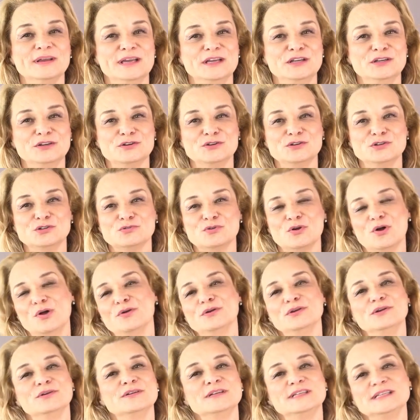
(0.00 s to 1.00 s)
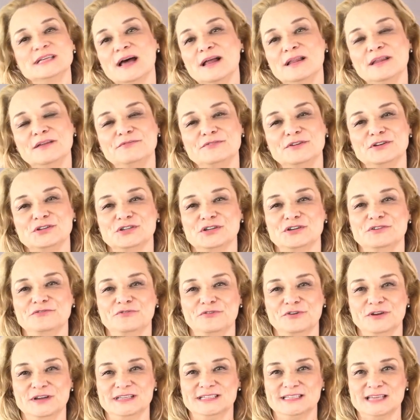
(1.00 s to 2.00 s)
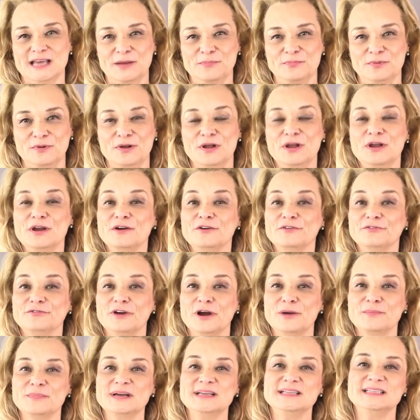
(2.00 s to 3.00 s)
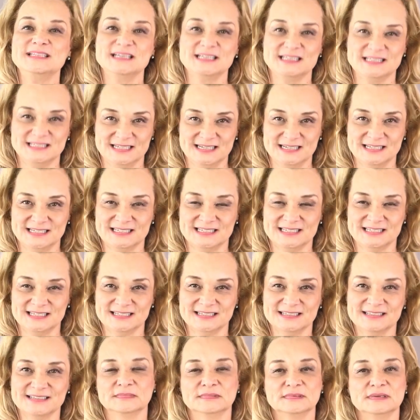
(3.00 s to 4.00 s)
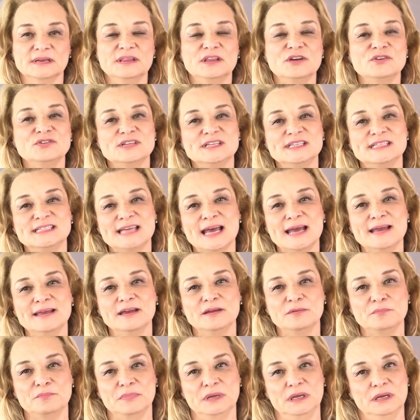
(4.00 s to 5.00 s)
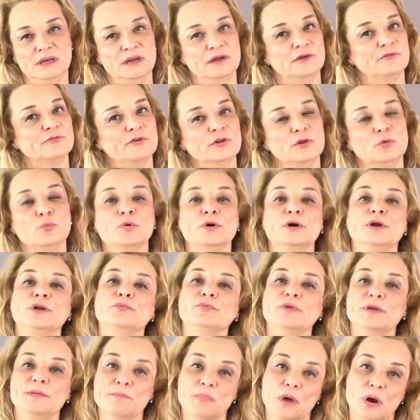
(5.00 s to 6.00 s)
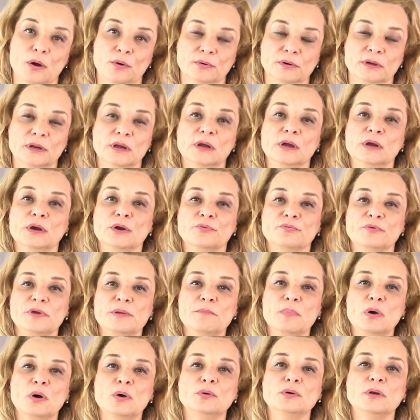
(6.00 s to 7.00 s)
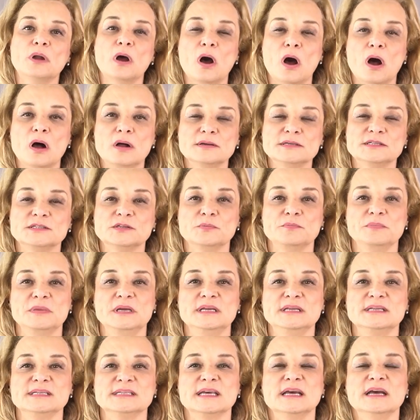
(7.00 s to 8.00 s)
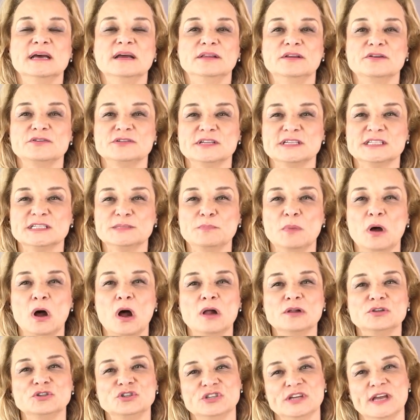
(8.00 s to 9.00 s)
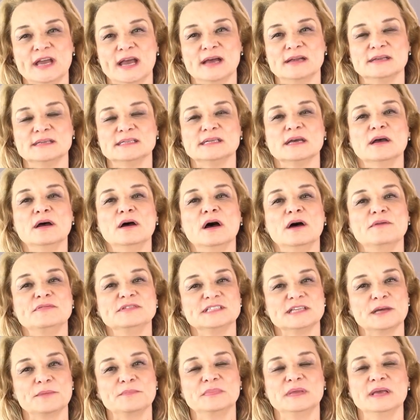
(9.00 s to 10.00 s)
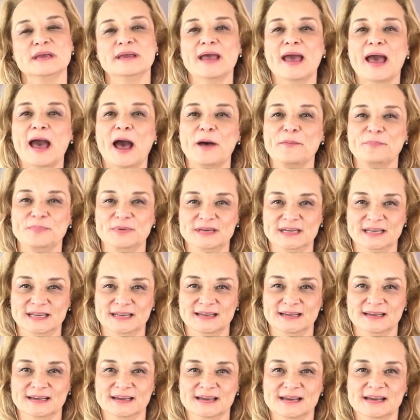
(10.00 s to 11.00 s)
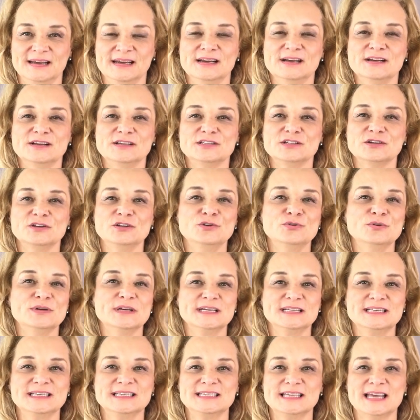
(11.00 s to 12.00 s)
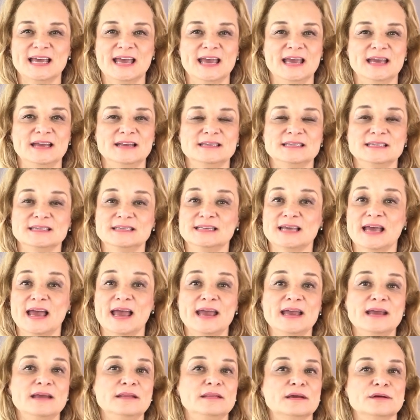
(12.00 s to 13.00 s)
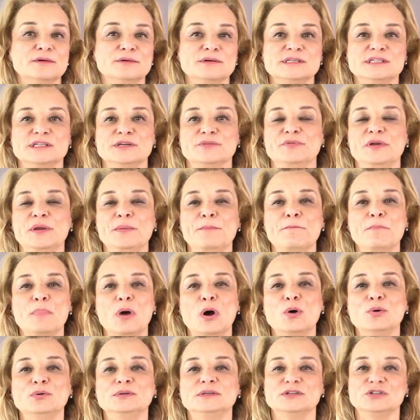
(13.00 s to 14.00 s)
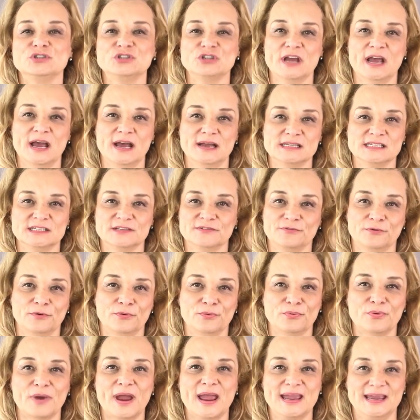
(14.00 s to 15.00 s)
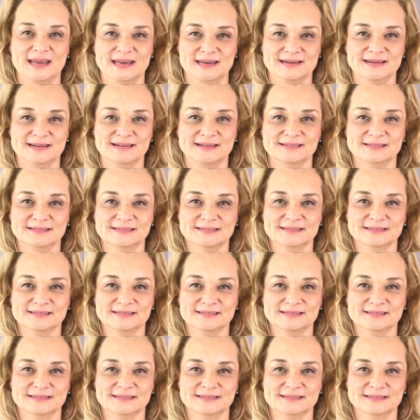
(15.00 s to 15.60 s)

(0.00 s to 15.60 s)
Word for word: can control your television, for example, from a distance. There's a second meaning for the word remote. Remote also means there's a small chance of something happening. So you can say, today there is a remote chance for rain.